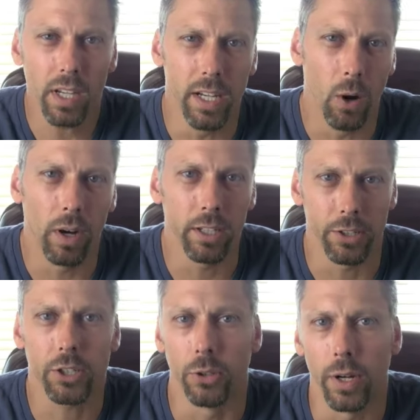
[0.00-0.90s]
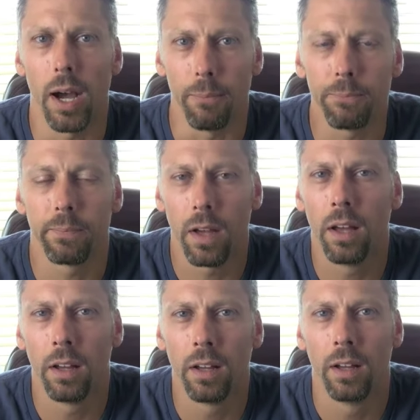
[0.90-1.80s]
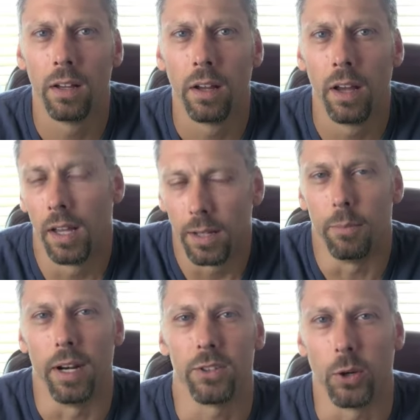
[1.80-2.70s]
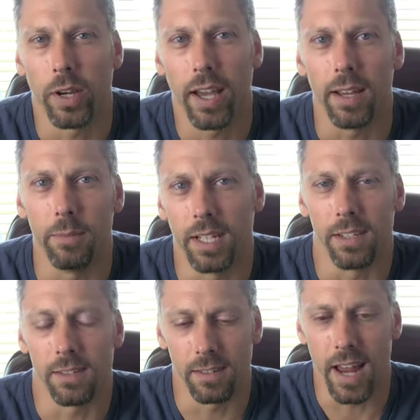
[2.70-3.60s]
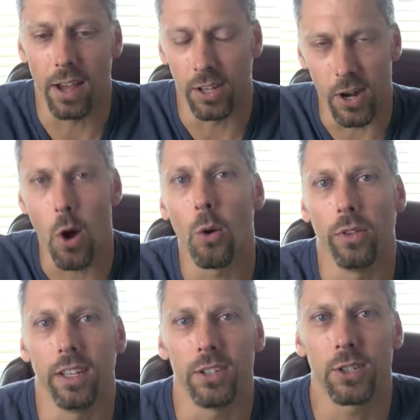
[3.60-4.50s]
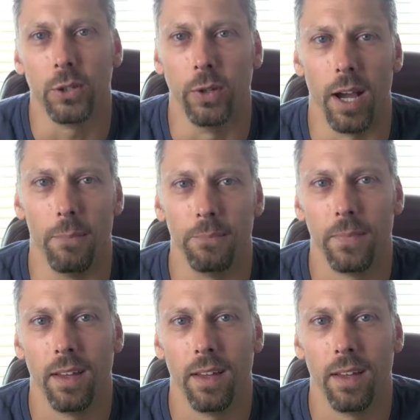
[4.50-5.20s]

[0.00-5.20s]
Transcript: you know what, you screwed up, but it's okay because now you know that you screwed up,